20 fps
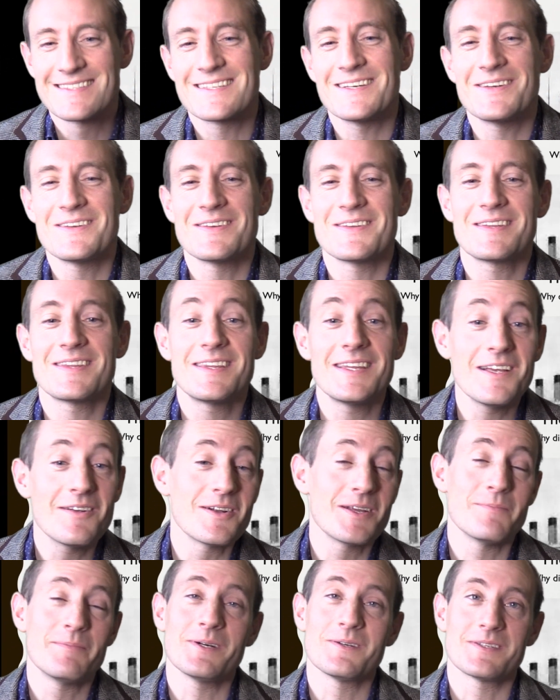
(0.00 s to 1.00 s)
so
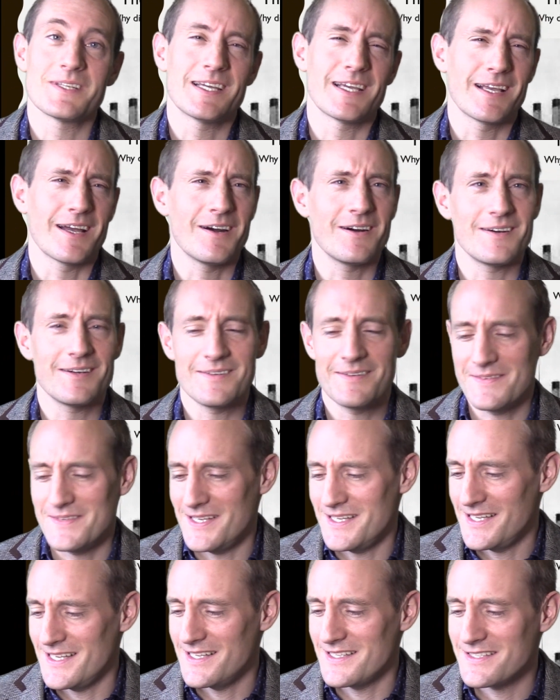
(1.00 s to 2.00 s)
theory building are,
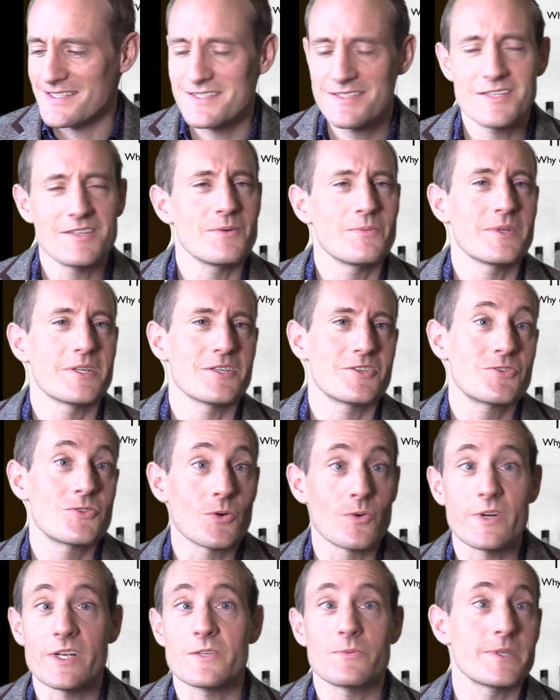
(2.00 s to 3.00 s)
is to do with the
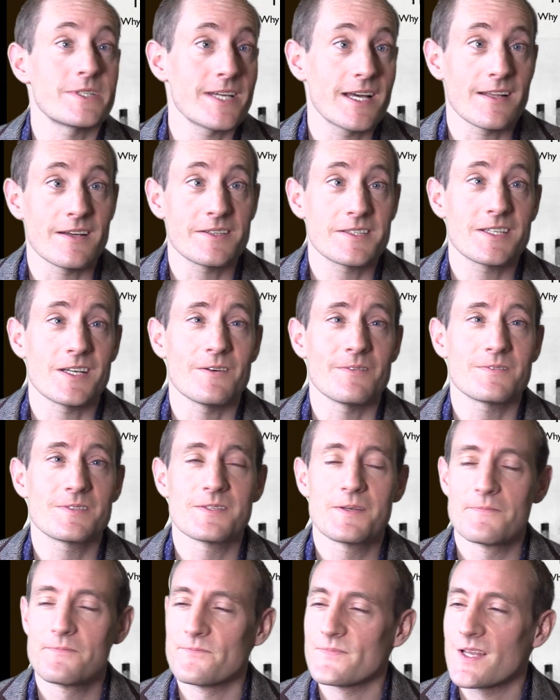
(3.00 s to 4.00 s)
stories we tell ourselves.
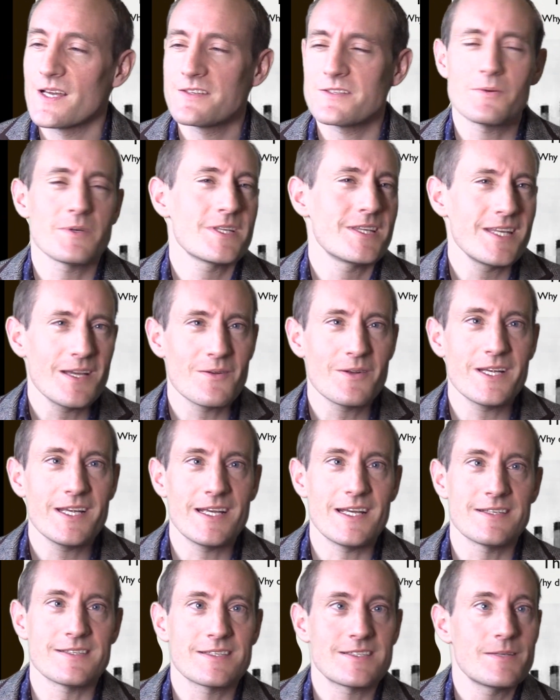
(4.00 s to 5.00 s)
So a theory
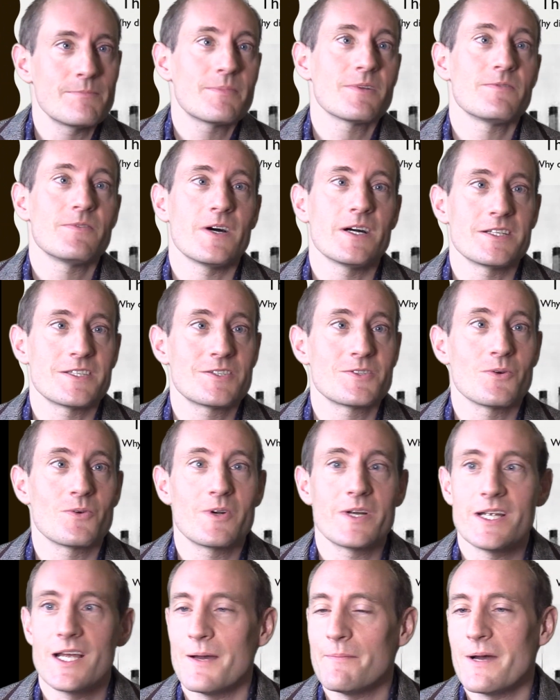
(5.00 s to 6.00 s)
is a simplified
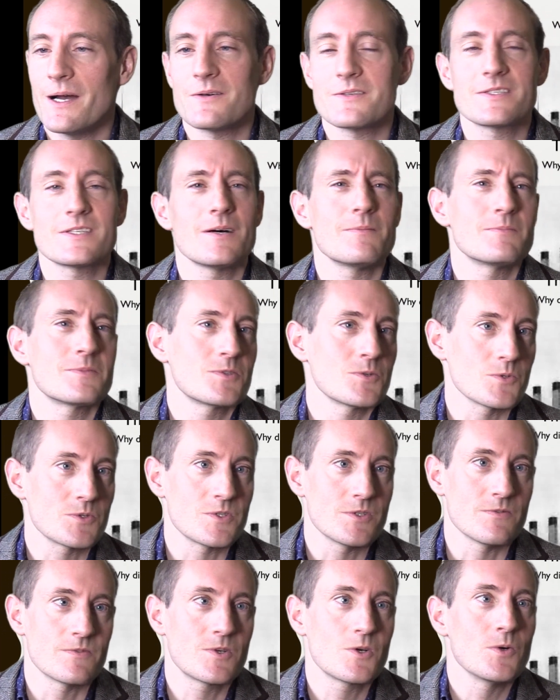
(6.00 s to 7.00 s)
story about some sort
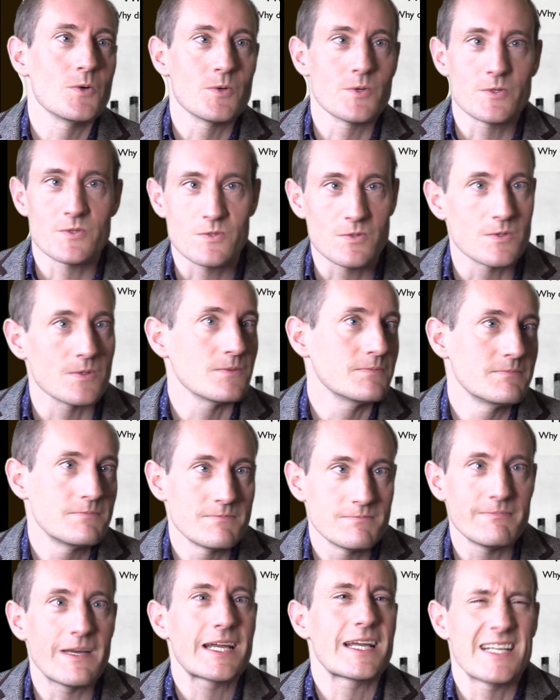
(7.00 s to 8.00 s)
of causal
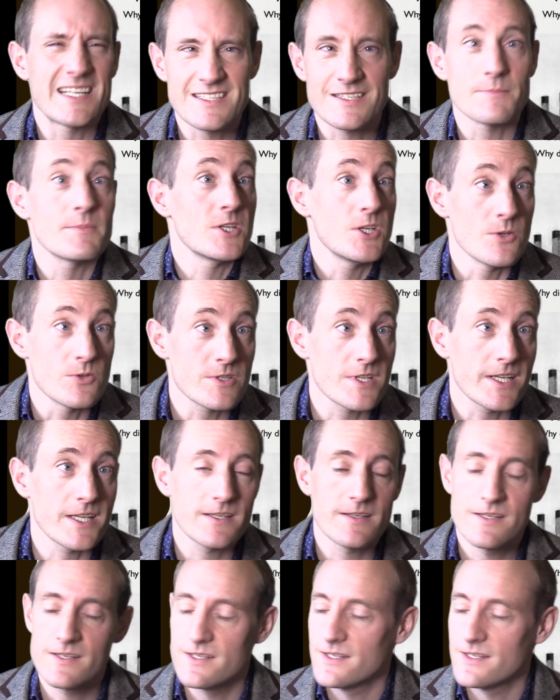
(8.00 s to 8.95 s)
mechanism, usually.